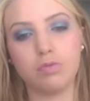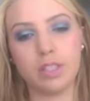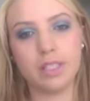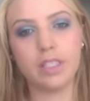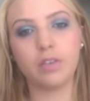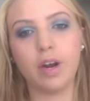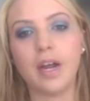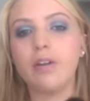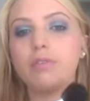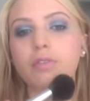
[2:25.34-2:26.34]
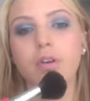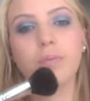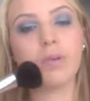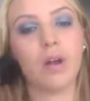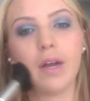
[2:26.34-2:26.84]
really great for
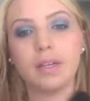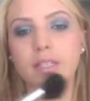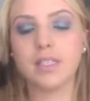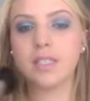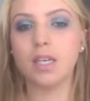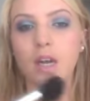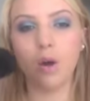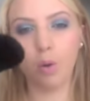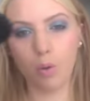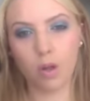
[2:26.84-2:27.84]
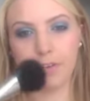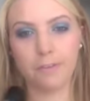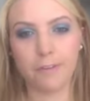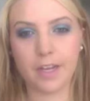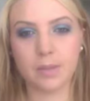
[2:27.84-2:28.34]
applying just all over
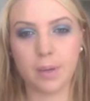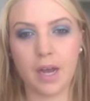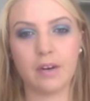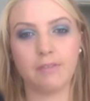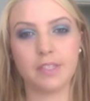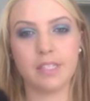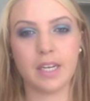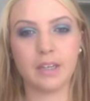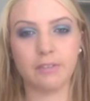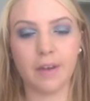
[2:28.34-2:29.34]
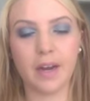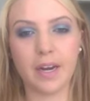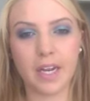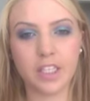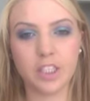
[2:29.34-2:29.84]
face powder for setting
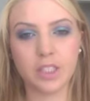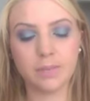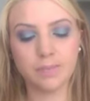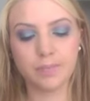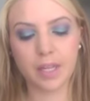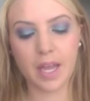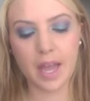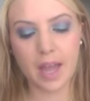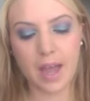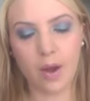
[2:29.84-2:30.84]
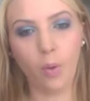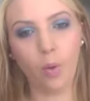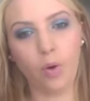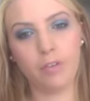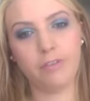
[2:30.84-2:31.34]
foundation
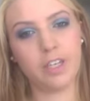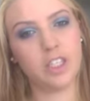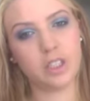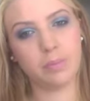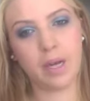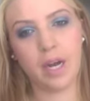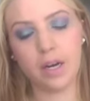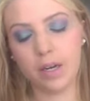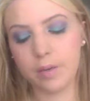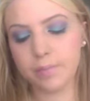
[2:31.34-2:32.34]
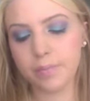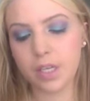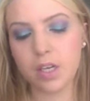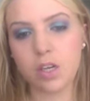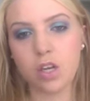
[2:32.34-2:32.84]
or a finishing powder.
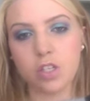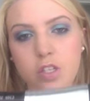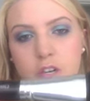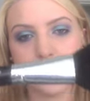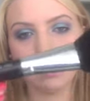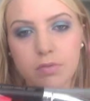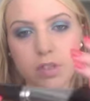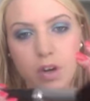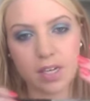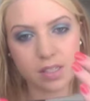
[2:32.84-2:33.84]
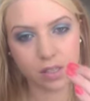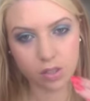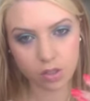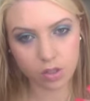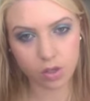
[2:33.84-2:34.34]
So it's nice and
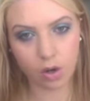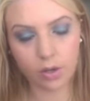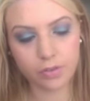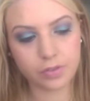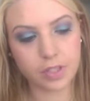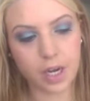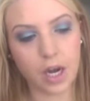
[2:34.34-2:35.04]
soft.